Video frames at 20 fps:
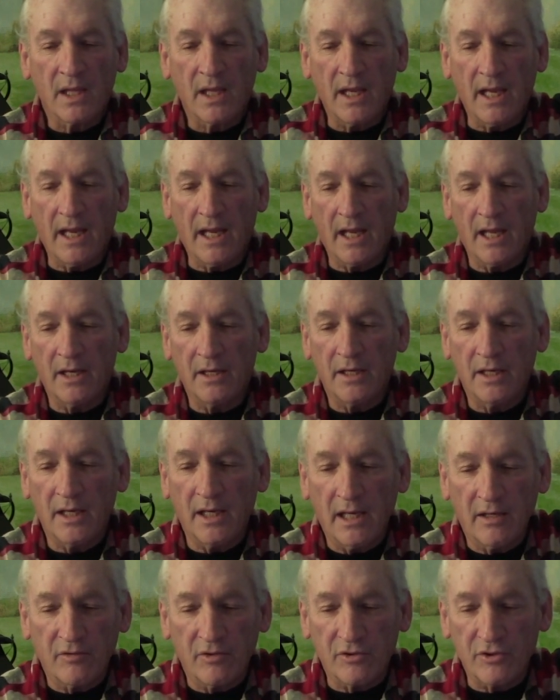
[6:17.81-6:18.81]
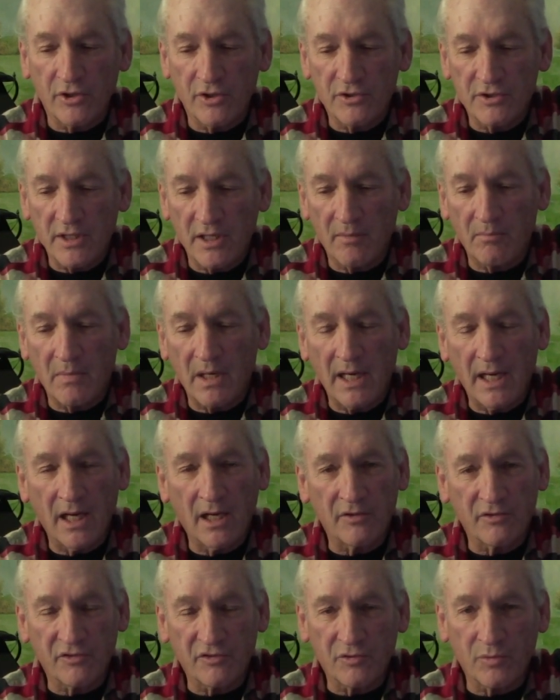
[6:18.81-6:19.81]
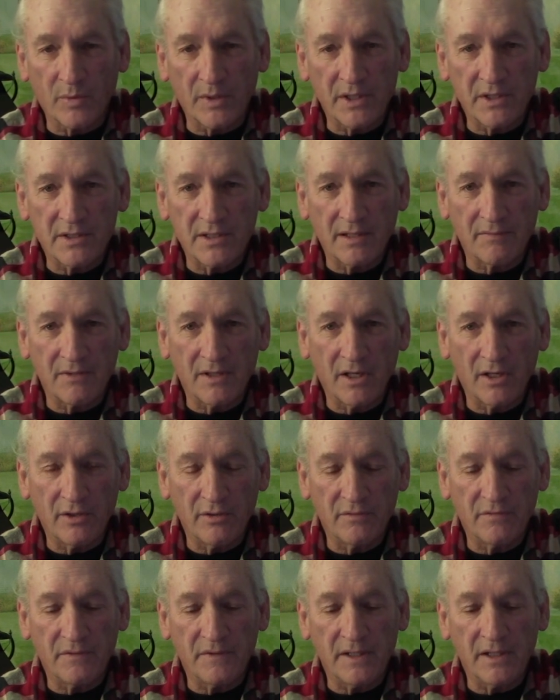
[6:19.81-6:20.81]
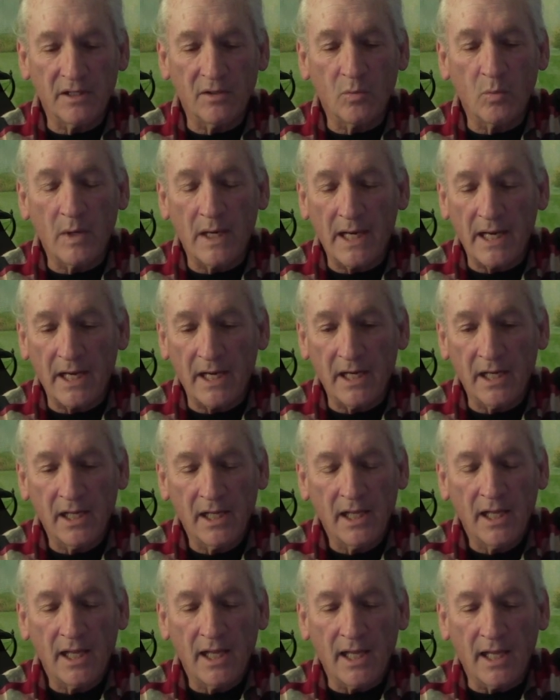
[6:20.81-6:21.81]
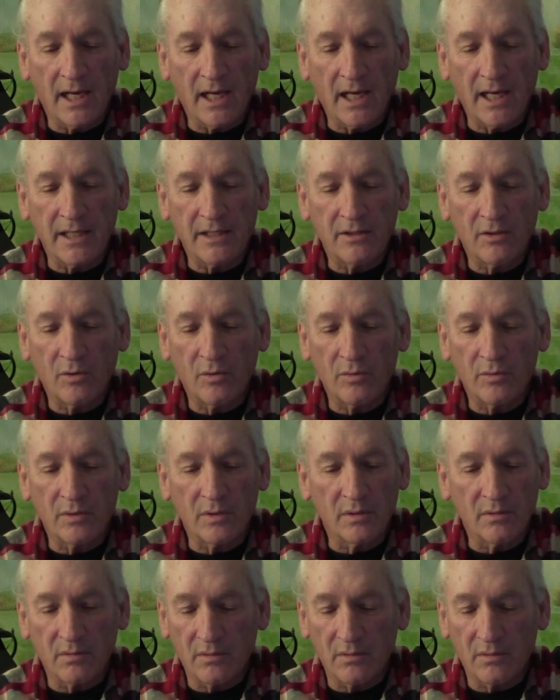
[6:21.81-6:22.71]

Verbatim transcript: And as it turns out, my house is 2,700 feet away, and I don't,